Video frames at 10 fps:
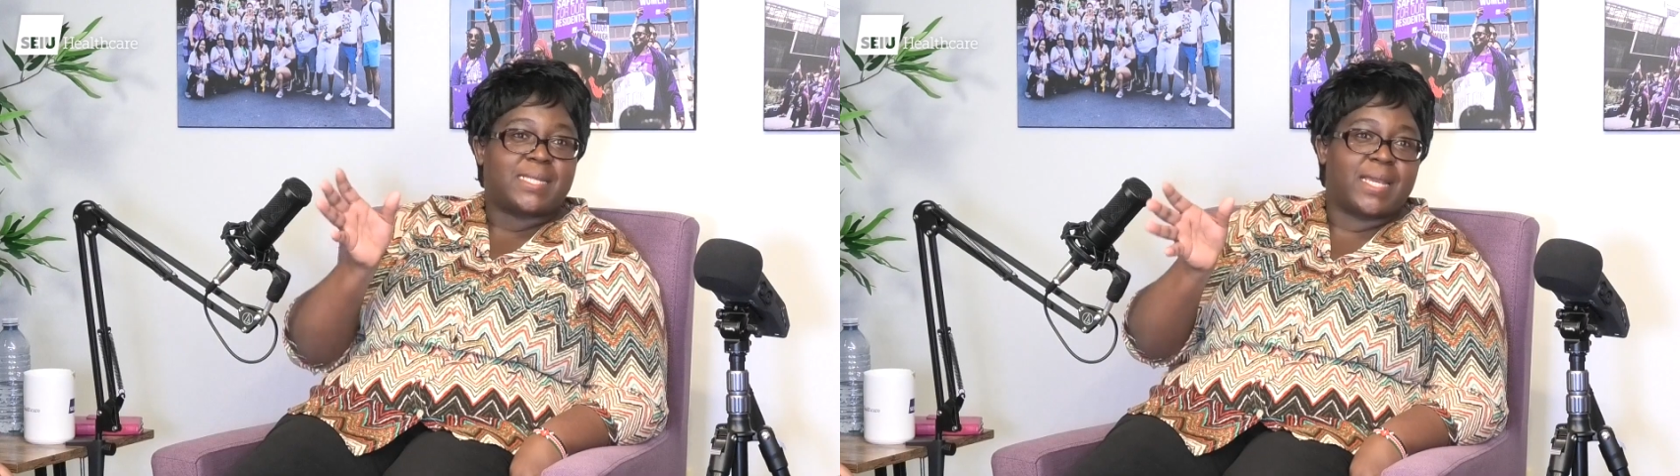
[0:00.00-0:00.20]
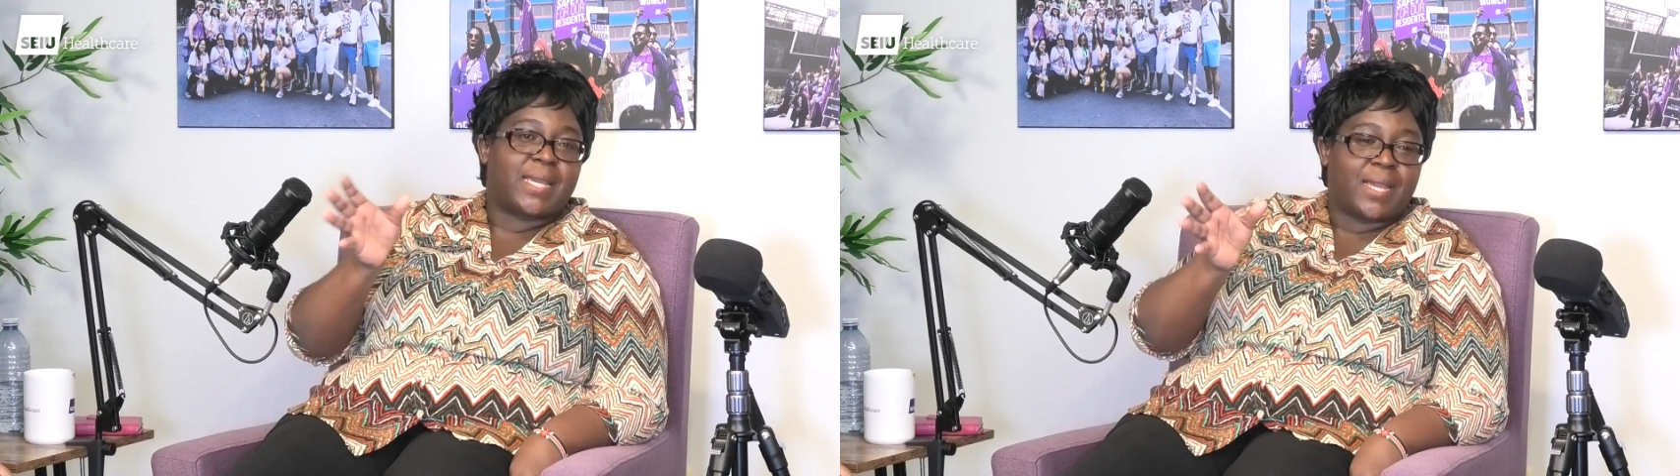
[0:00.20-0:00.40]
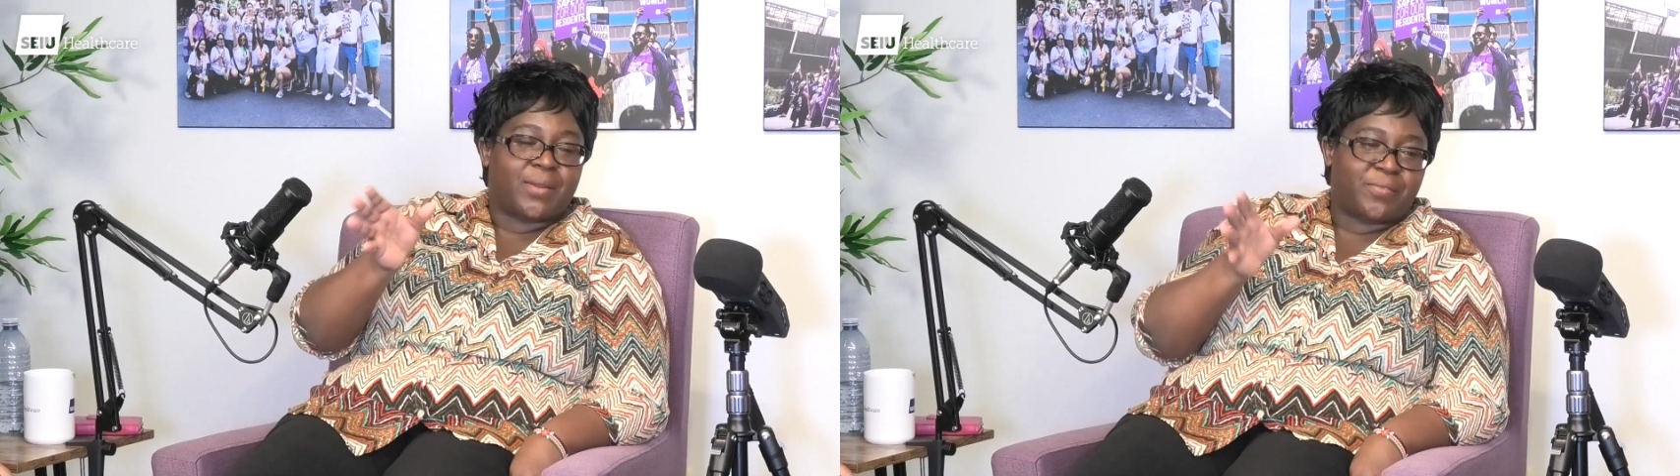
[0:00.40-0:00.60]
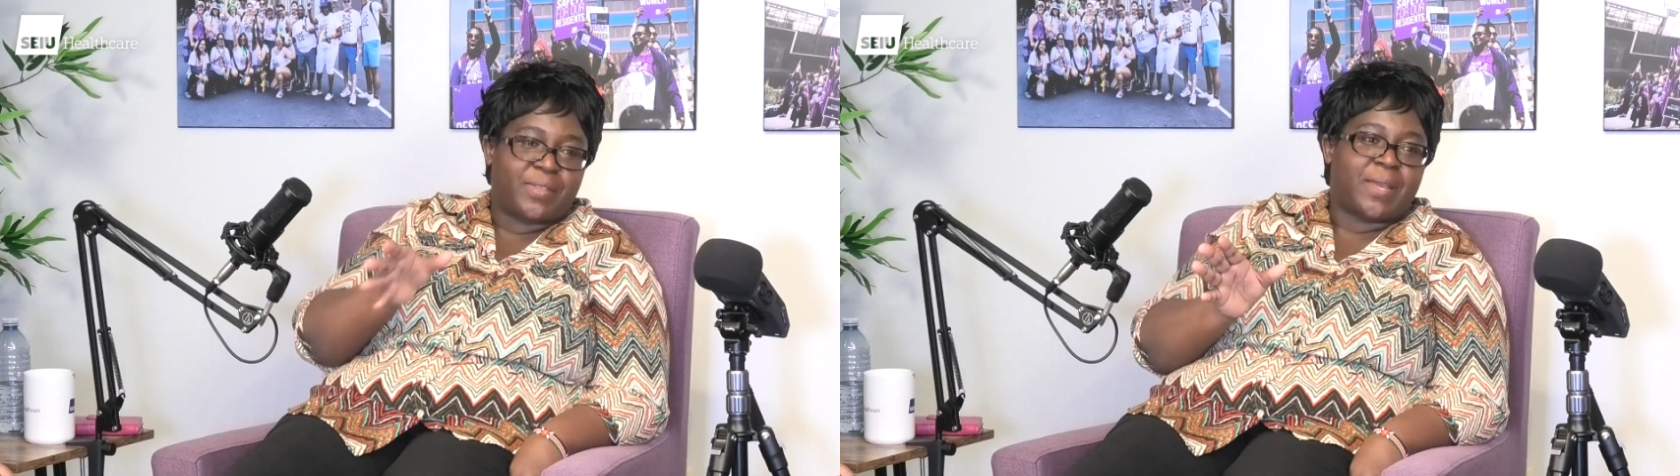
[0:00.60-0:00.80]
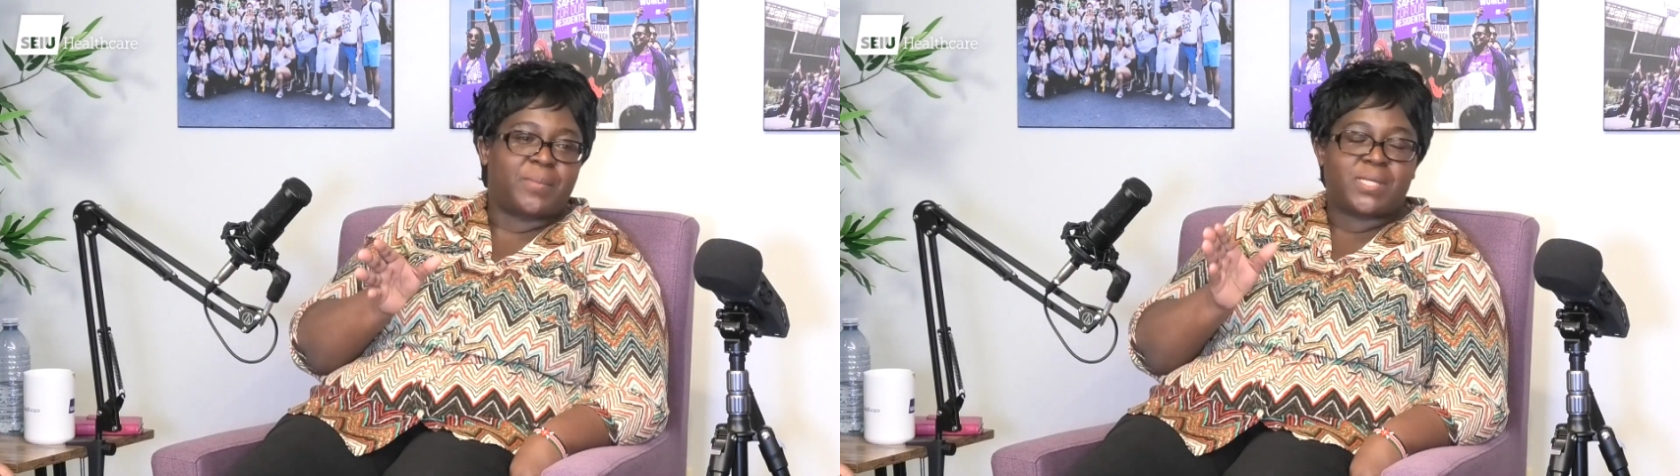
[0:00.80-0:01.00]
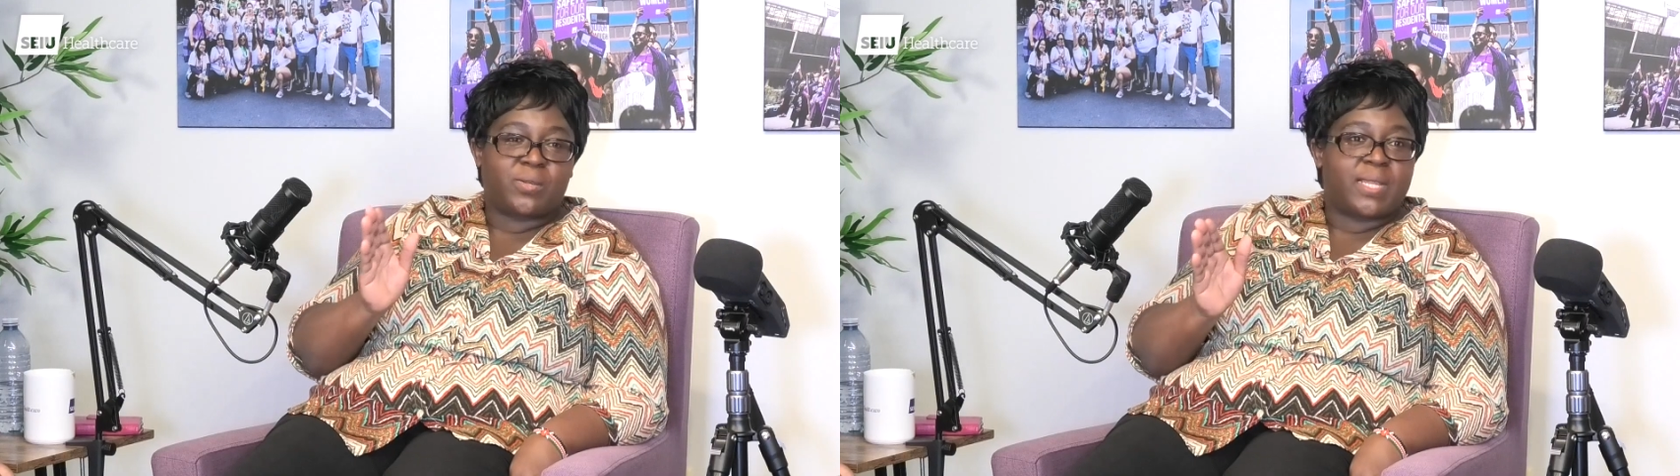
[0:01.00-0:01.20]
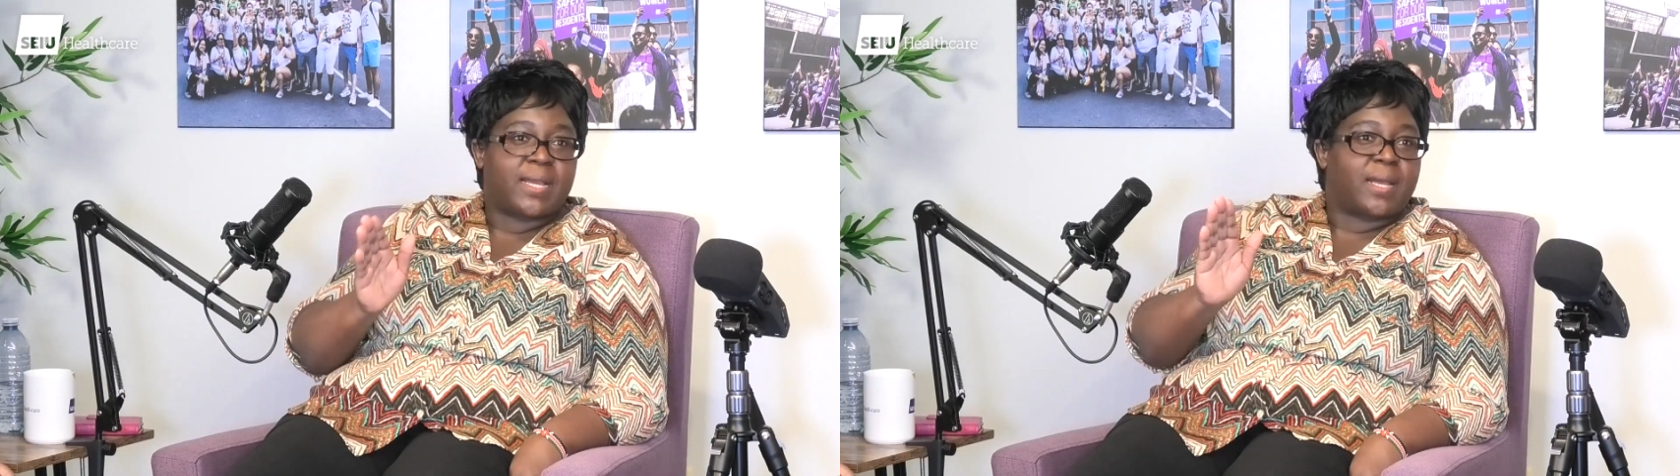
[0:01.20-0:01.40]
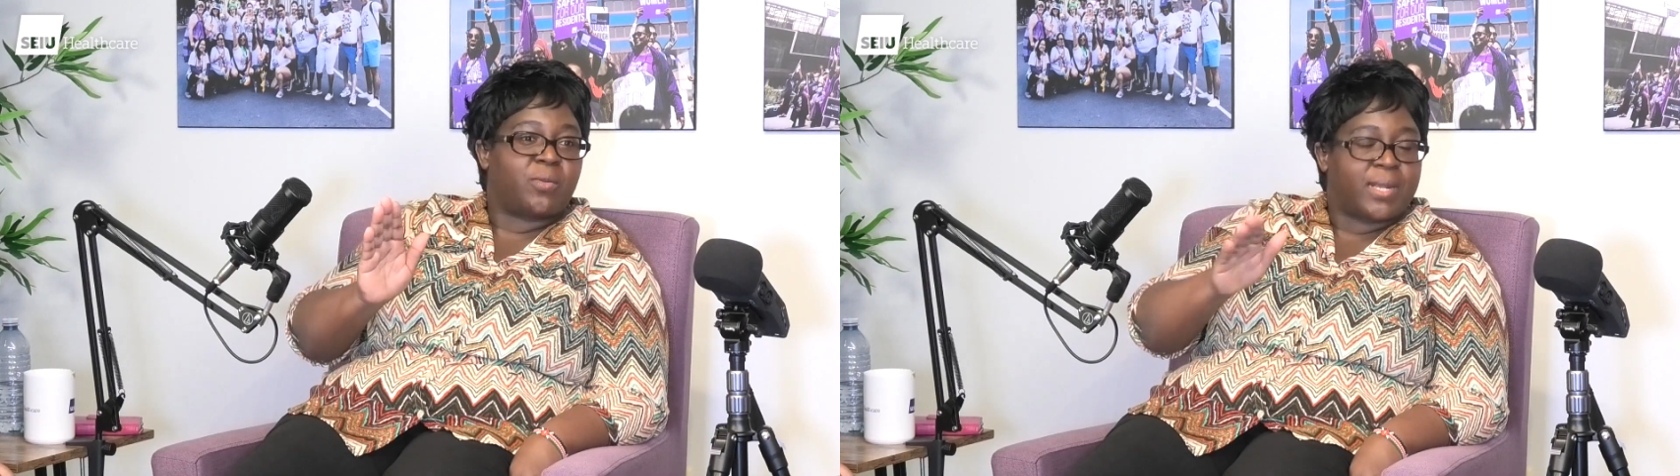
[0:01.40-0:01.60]
take care of them so they
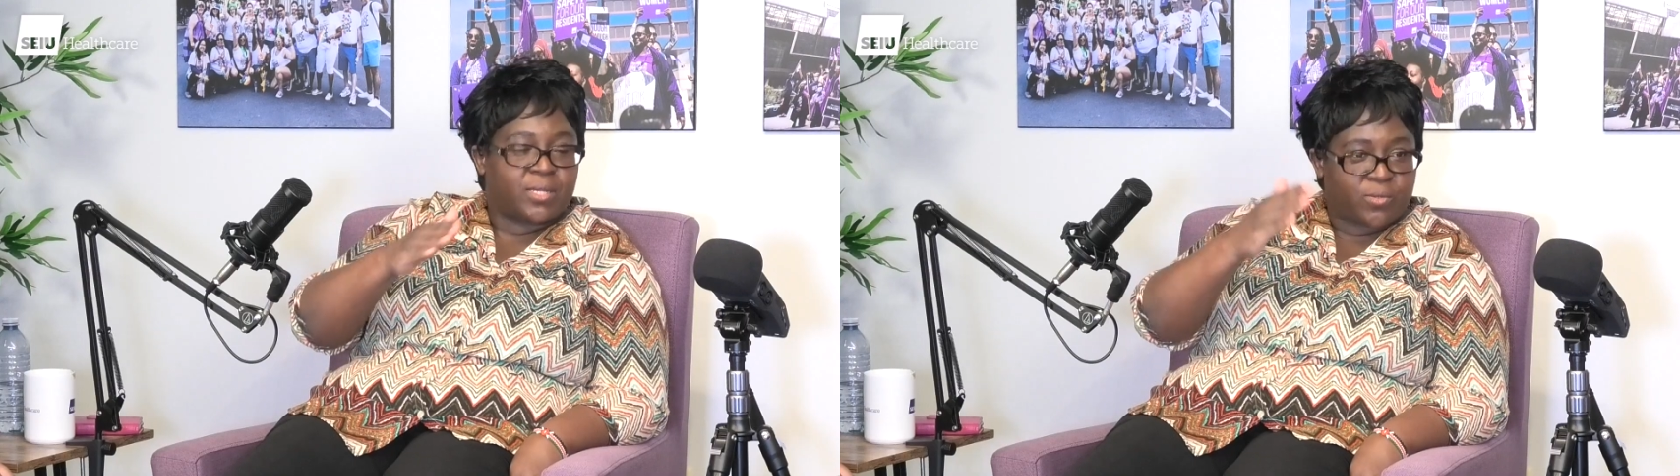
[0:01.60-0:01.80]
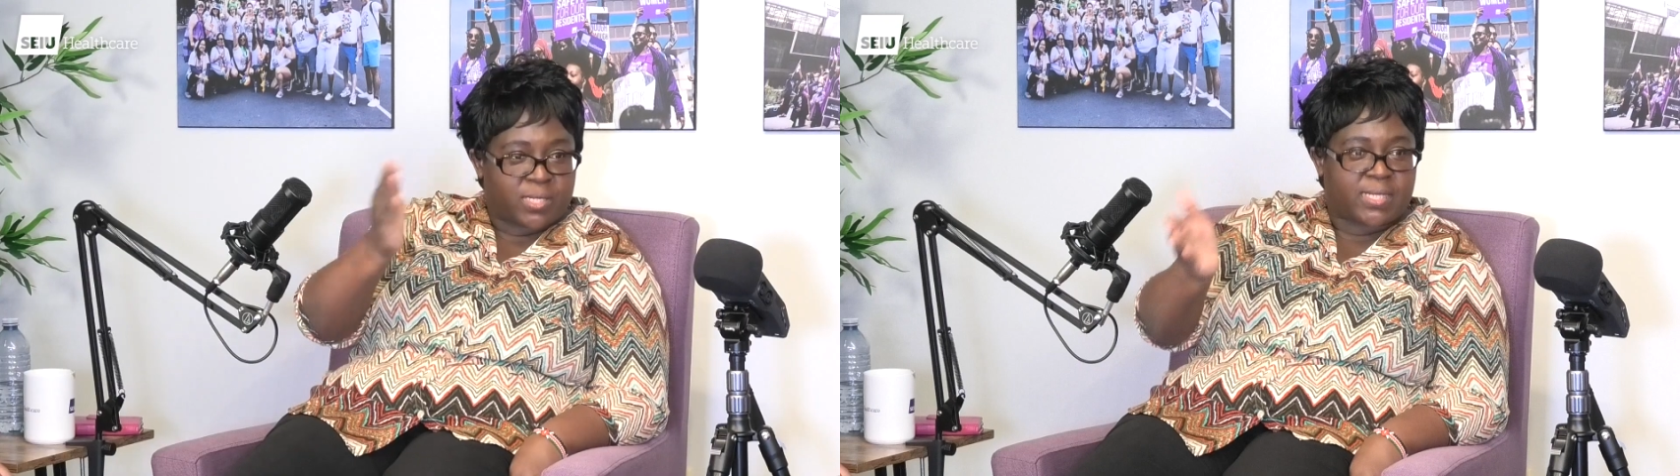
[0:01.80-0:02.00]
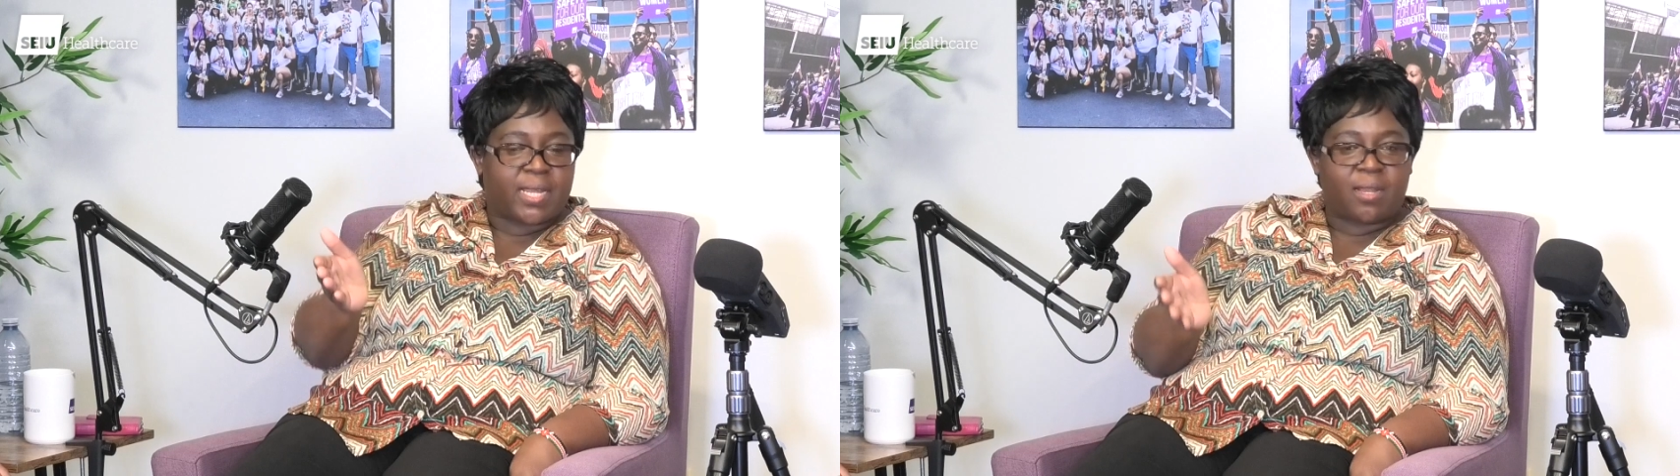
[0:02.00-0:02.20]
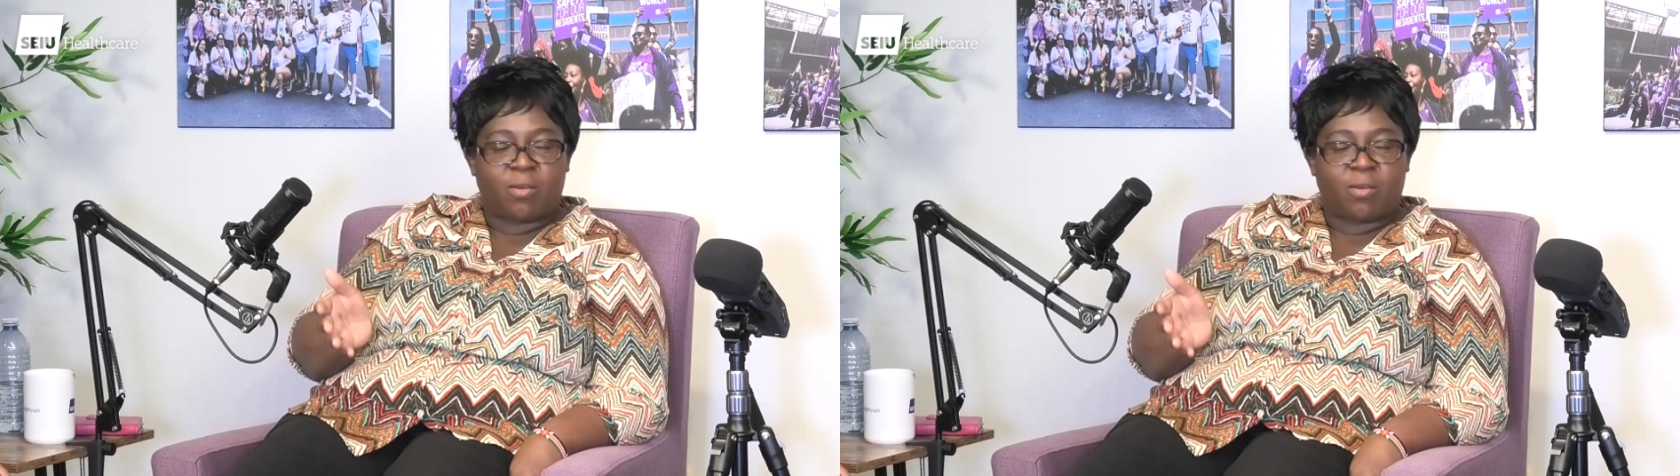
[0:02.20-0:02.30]
can want to stay